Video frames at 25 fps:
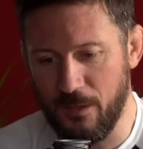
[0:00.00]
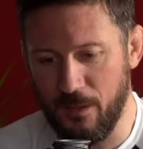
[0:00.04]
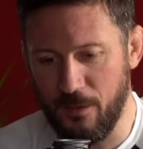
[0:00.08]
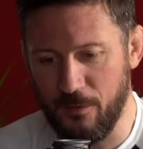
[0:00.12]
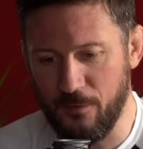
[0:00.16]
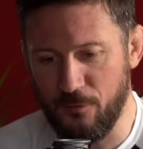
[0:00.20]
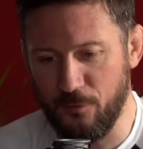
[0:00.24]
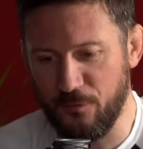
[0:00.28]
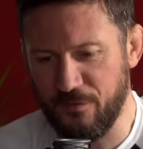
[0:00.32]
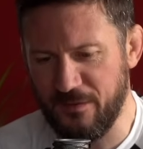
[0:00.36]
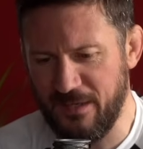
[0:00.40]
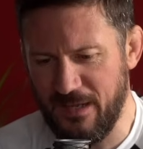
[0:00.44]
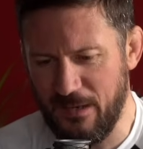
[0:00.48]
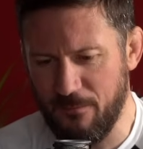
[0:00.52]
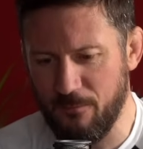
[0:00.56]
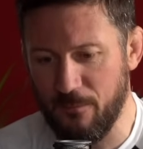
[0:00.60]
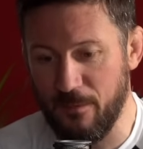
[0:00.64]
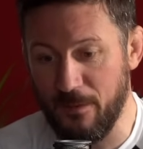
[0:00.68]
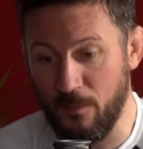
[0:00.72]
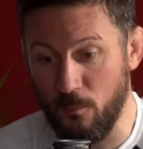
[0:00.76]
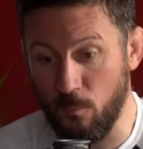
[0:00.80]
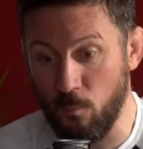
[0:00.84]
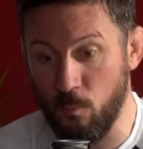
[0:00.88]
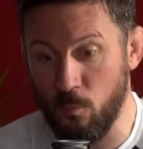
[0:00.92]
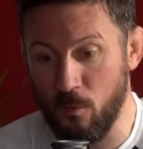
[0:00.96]
it doesn't have
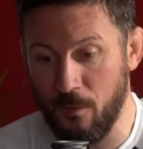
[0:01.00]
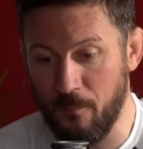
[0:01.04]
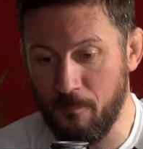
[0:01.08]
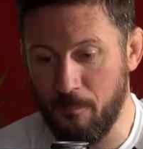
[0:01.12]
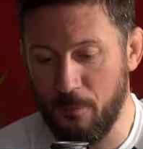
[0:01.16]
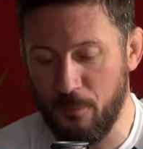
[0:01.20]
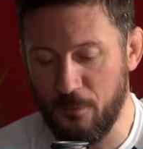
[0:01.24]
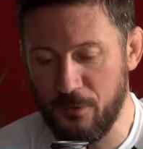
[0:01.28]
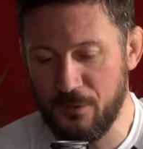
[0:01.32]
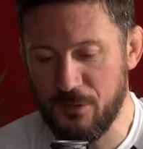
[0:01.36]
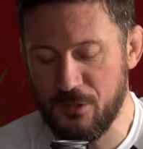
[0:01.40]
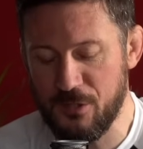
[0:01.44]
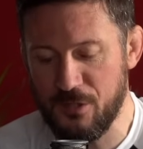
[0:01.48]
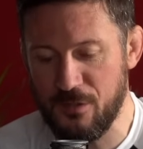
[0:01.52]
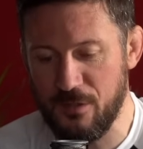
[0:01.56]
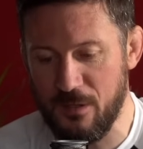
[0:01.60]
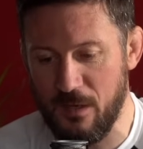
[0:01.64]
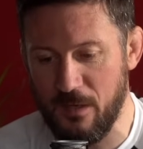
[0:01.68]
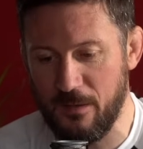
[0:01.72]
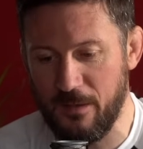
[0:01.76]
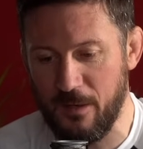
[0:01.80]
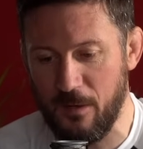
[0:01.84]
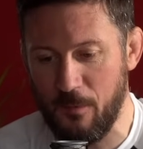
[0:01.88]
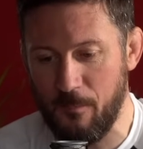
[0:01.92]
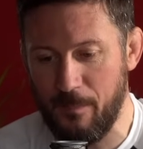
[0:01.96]
real one punch
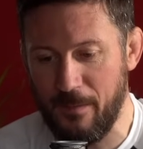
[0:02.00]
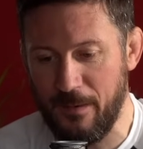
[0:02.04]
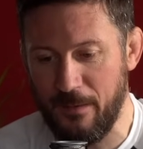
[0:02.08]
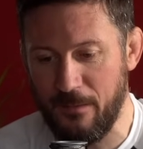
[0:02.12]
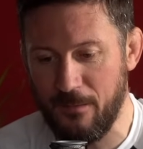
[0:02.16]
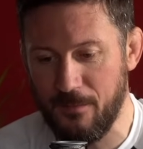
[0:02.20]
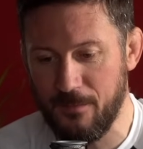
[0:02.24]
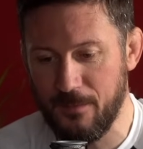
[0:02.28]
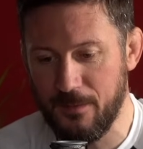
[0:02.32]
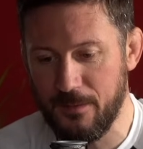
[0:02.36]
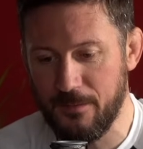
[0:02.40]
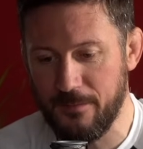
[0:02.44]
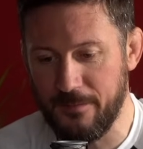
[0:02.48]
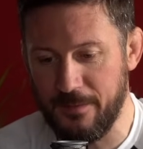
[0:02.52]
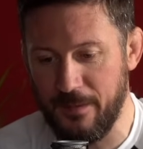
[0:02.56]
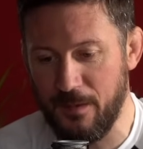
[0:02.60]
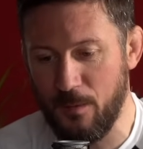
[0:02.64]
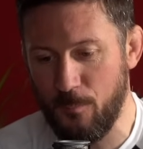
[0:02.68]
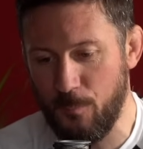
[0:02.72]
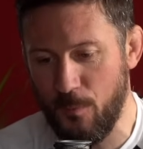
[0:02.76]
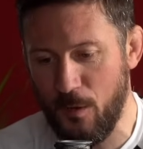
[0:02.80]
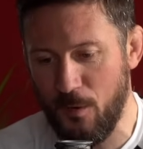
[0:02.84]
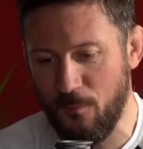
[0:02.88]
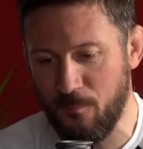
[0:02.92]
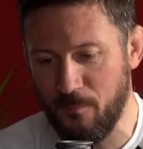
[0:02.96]
knockout power.
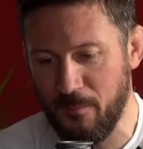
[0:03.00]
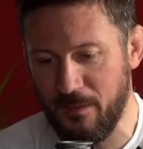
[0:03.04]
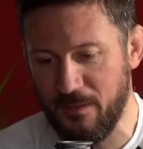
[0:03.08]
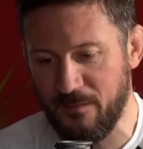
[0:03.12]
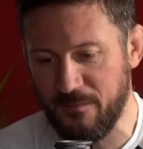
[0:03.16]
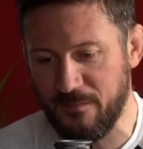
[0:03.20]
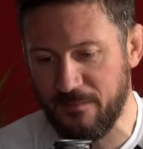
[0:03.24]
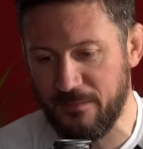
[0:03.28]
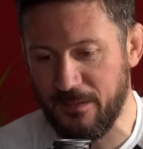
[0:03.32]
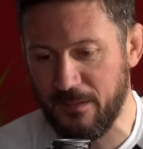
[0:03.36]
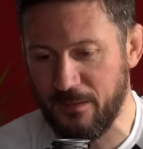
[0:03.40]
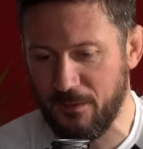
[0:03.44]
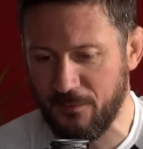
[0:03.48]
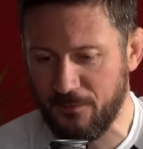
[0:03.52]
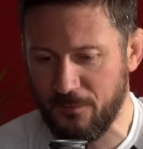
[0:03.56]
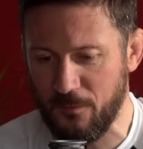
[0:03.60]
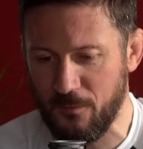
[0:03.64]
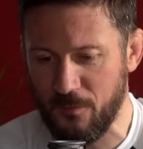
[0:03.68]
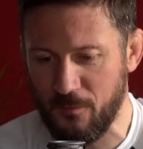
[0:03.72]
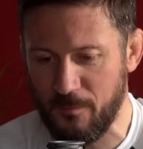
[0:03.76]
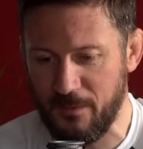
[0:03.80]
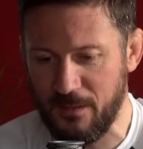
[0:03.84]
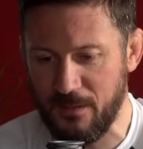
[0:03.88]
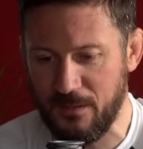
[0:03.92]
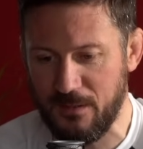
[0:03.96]
Their problem is that there's
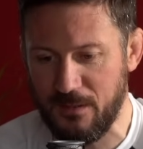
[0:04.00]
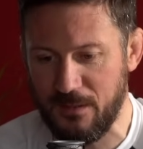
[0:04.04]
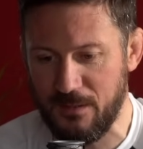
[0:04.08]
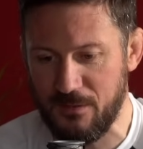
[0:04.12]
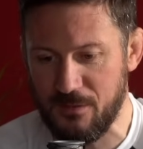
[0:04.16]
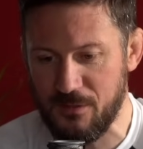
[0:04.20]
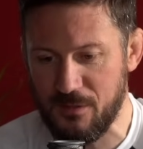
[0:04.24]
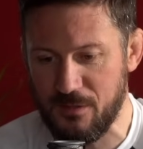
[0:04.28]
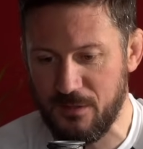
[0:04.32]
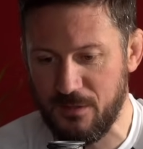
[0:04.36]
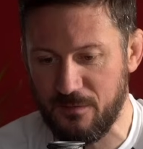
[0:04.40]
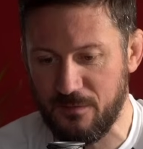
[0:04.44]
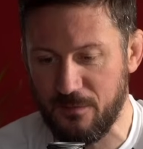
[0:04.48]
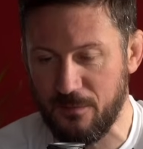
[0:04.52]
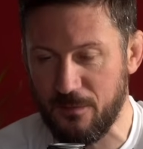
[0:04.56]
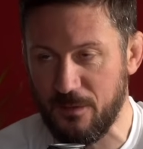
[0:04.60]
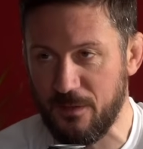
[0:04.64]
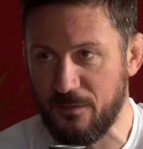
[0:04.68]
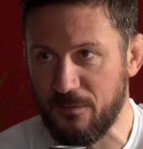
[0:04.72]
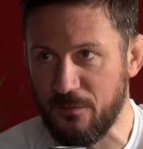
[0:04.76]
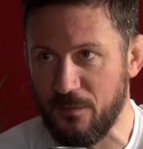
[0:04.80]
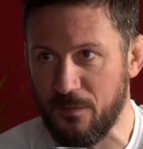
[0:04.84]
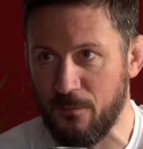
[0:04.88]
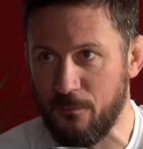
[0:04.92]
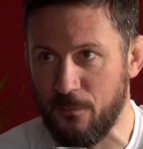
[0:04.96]
going to be a clinch.
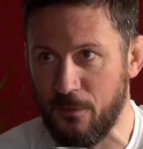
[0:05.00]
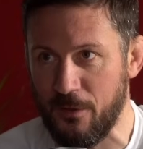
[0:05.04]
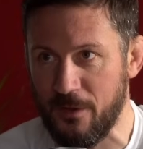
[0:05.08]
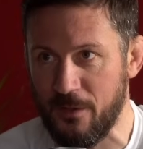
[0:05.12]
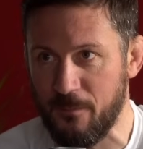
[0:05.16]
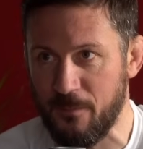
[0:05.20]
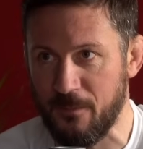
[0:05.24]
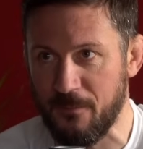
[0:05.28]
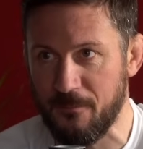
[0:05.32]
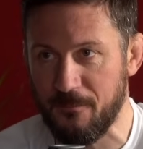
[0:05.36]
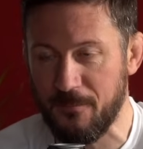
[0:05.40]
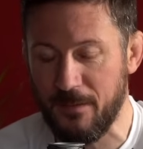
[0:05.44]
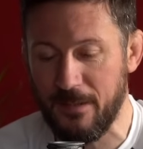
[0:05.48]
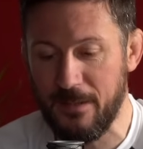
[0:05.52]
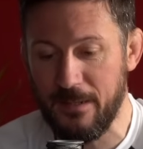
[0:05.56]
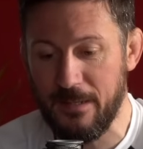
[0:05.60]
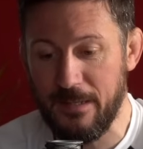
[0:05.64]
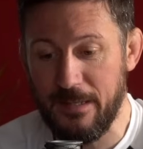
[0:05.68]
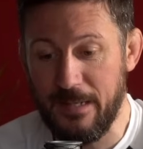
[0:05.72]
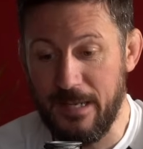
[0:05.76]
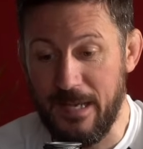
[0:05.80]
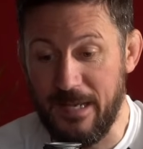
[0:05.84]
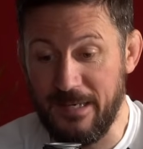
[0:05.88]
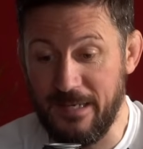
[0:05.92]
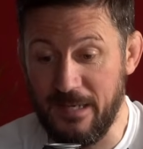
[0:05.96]
It's unavoidable.
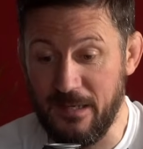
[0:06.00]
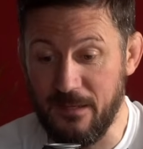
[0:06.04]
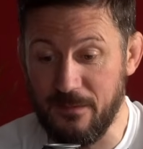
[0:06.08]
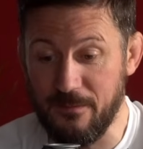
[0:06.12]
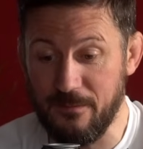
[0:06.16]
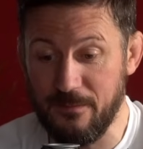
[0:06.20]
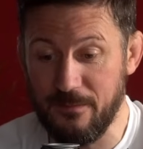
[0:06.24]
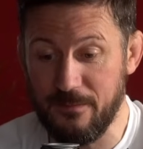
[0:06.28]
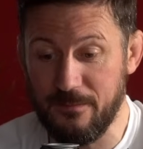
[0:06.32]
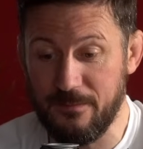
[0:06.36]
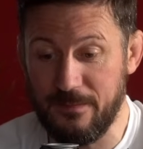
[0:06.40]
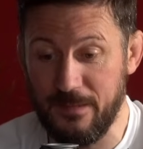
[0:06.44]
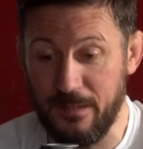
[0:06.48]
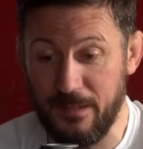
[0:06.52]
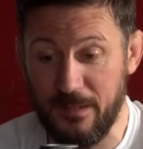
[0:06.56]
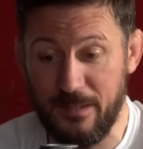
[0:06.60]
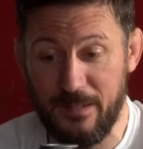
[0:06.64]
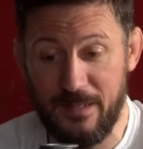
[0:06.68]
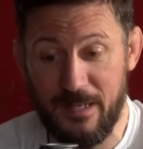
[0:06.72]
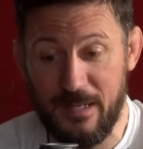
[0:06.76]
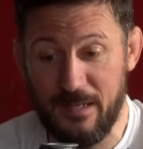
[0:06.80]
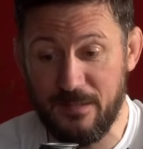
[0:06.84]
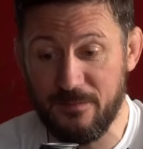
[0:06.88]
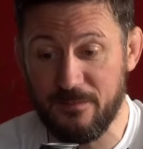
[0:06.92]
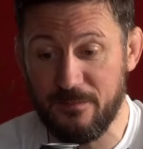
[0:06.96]
And then
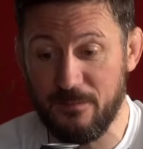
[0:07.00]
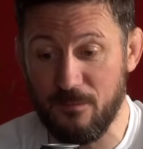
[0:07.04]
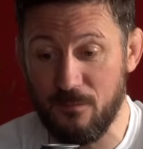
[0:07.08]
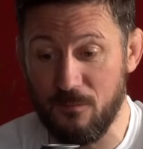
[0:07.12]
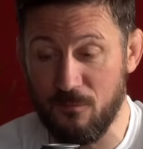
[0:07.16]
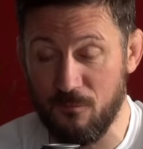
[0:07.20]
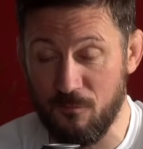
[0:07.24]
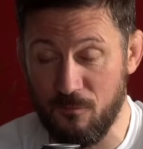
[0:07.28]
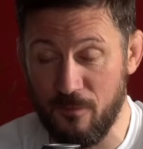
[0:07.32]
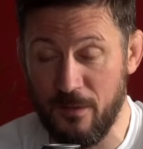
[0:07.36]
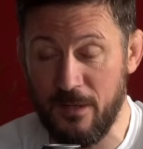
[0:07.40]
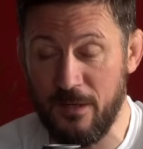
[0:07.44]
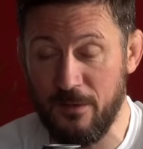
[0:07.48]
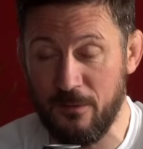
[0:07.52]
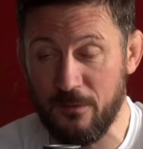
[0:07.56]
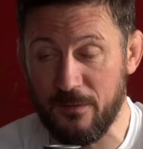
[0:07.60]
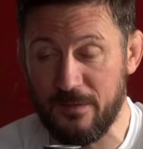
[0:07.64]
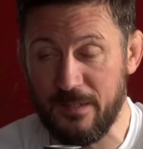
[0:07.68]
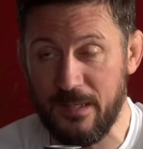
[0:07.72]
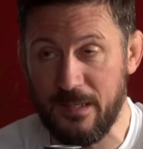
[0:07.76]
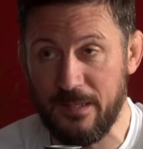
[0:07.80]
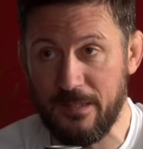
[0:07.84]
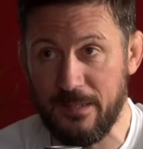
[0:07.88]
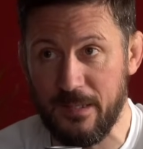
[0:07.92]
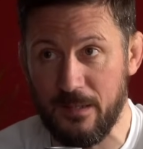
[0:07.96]
Dylan has really good
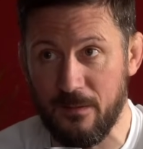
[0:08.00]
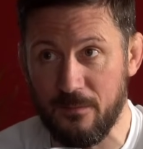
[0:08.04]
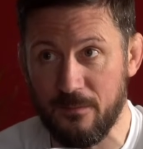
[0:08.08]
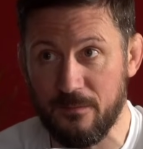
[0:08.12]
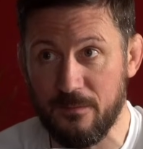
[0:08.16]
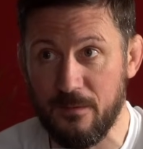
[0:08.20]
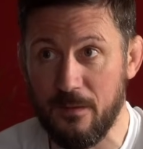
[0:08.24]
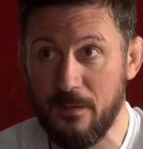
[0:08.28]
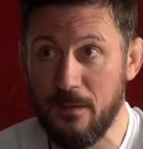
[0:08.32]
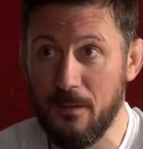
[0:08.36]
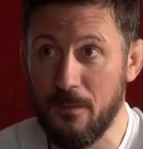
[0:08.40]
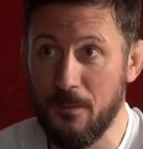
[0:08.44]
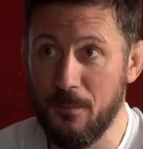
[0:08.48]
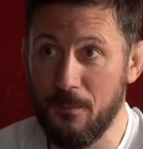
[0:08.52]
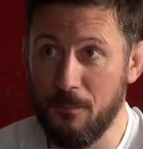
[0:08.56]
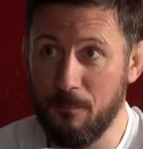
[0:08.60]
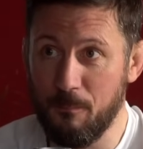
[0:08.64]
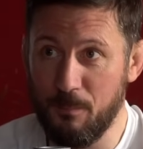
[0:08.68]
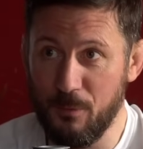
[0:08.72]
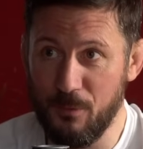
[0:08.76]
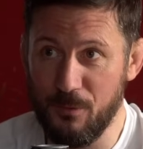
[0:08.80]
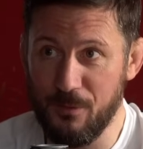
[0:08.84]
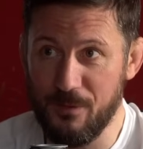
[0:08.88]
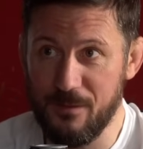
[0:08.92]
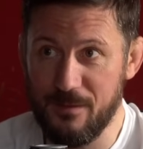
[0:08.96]
takedowns,
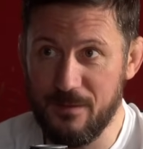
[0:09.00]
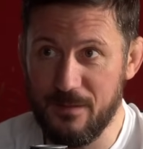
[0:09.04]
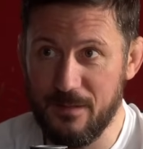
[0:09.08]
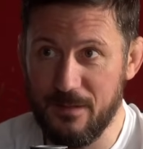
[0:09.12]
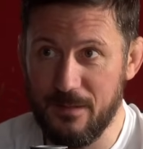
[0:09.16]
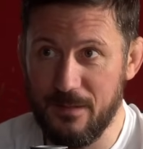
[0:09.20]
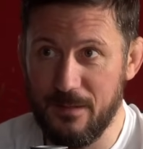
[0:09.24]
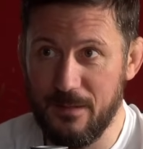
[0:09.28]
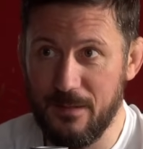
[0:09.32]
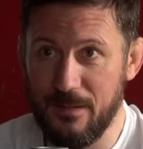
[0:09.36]
but